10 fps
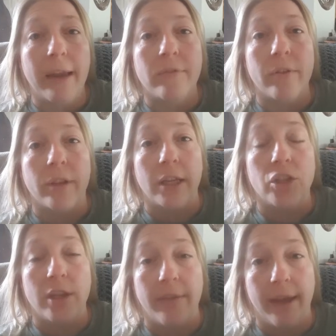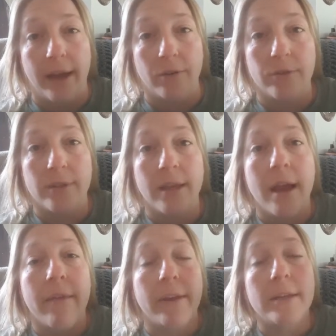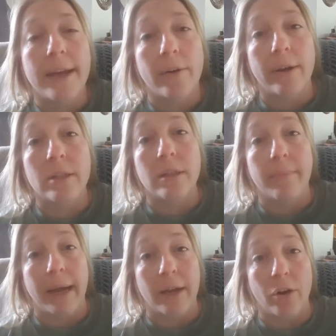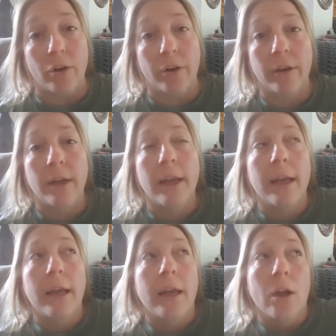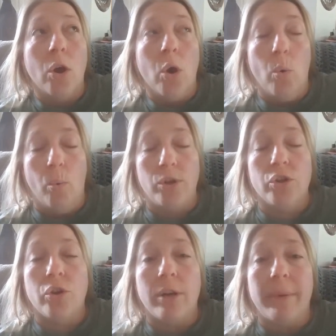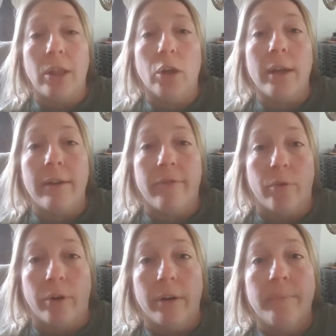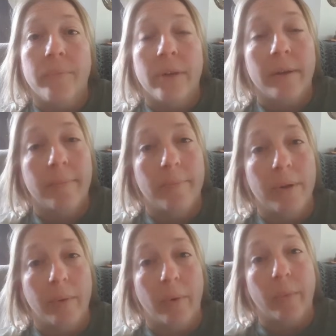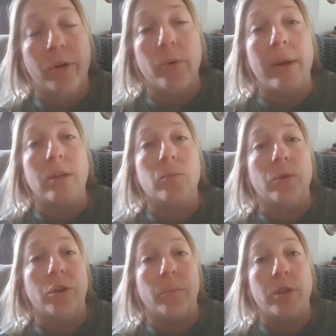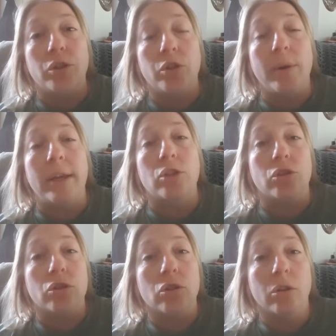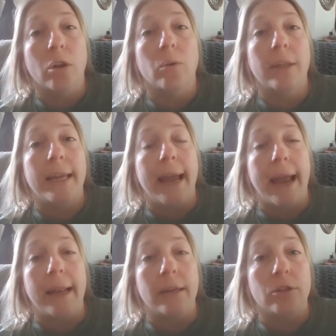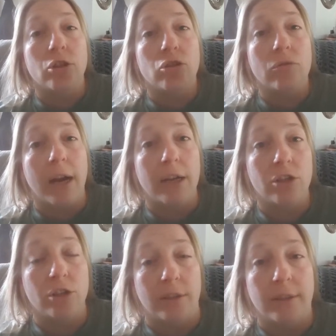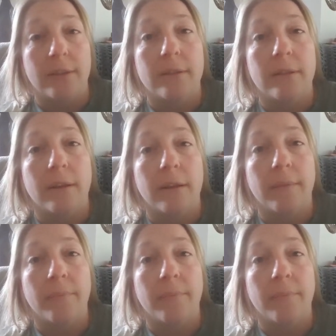behaved on the leash in the house. Then take her out to the backyard. What you're going to be looking for, and what you're doing is you're slowly adding distractions